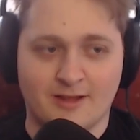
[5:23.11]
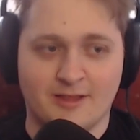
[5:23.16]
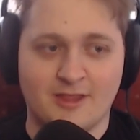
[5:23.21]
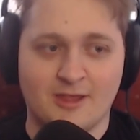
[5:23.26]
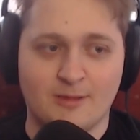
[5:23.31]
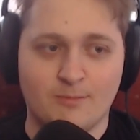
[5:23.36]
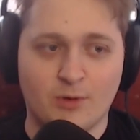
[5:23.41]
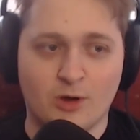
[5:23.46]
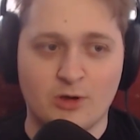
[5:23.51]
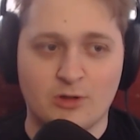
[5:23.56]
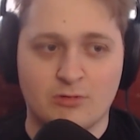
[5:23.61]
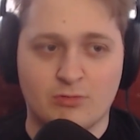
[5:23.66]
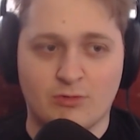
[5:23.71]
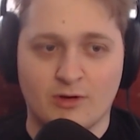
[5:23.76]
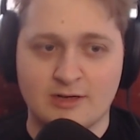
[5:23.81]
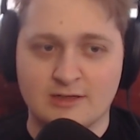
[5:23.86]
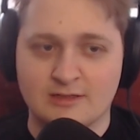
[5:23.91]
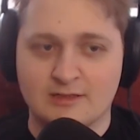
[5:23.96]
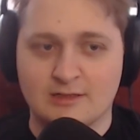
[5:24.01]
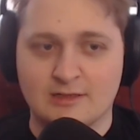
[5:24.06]
And they both
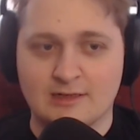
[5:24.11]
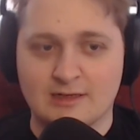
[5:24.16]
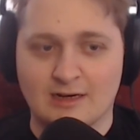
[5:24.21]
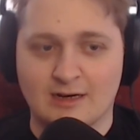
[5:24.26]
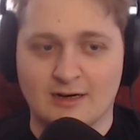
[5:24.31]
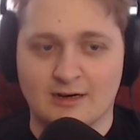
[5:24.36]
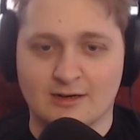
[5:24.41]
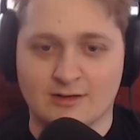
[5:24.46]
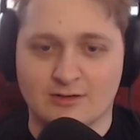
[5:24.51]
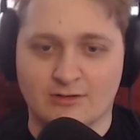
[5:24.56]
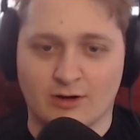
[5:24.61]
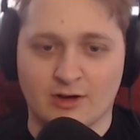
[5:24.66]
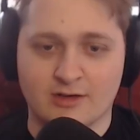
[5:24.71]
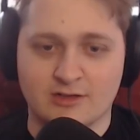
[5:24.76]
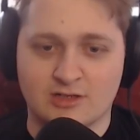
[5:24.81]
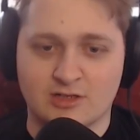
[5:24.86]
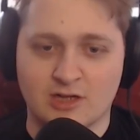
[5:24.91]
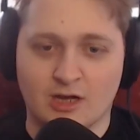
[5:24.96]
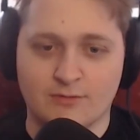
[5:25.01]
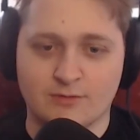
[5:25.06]
went, "Oh,
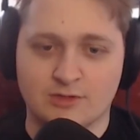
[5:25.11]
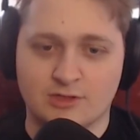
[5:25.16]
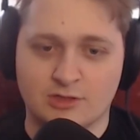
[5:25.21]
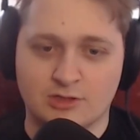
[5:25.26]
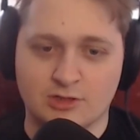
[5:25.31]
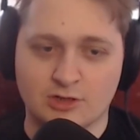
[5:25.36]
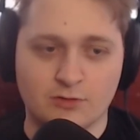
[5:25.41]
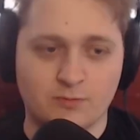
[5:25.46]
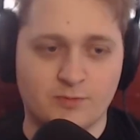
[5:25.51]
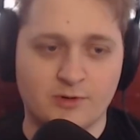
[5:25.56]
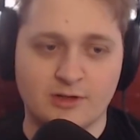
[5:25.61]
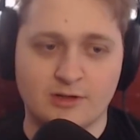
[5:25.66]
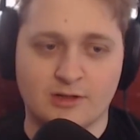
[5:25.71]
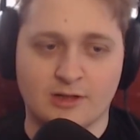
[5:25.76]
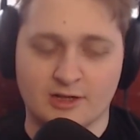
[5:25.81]
Christ, that was stupid.